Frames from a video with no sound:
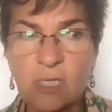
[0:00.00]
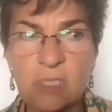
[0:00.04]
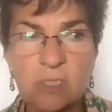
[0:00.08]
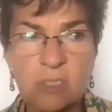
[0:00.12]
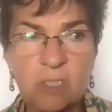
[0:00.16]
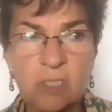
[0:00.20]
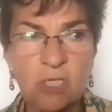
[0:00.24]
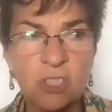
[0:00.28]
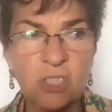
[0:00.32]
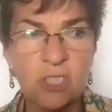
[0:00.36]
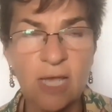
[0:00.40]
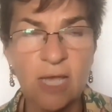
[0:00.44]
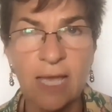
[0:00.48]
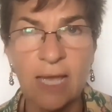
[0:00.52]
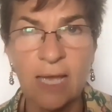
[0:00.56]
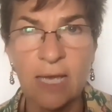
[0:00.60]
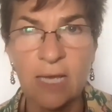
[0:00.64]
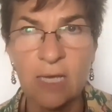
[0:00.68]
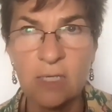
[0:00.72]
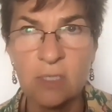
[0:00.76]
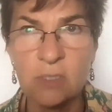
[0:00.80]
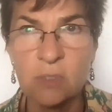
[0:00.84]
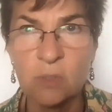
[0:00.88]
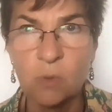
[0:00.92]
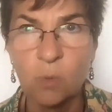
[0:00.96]
such
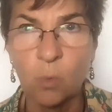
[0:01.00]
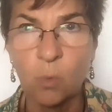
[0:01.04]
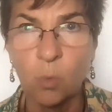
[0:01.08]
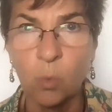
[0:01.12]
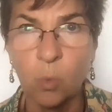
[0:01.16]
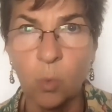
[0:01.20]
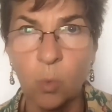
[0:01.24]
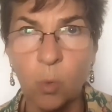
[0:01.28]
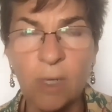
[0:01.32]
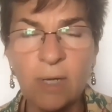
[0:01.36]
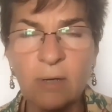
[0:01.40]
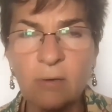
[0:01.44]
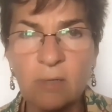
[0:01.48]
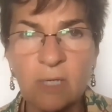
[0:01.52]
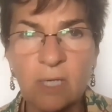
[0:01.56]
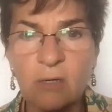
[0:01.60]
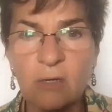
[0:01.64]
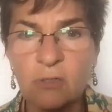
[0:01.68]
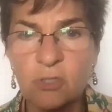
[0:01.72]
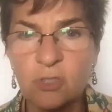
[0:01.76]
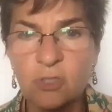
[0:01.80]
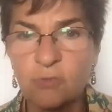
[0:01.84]
as, we're here